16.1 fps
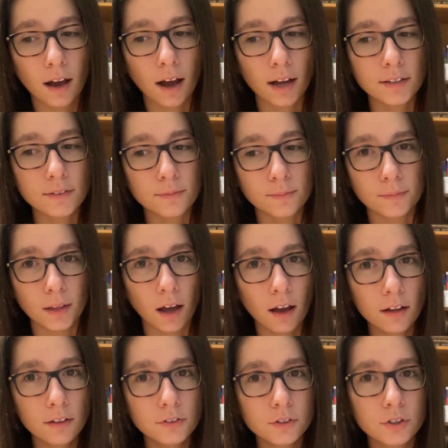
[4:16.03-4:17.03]
I'm
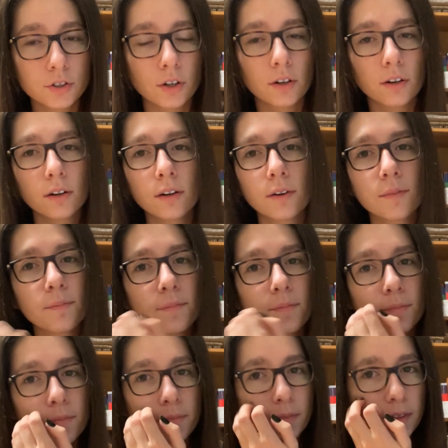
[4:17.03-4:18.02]
not sure
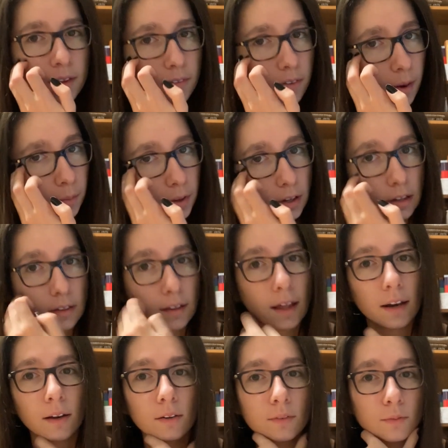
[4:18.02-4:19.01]
if I'm gonna
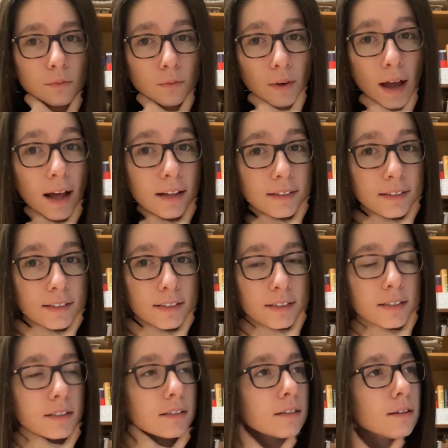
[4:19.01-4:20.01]
let it
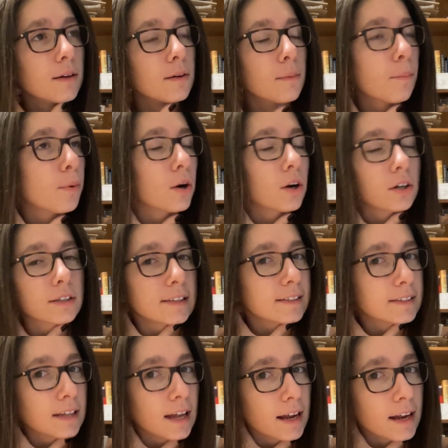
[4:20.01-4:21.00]
rest per
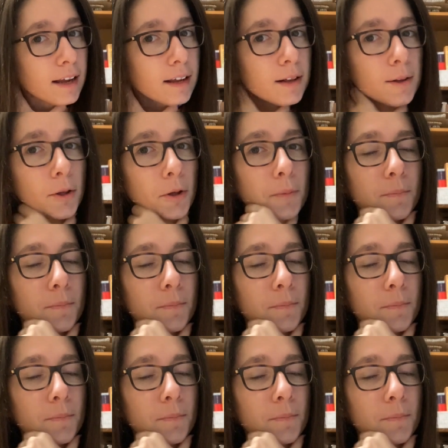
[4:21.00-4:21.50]
se.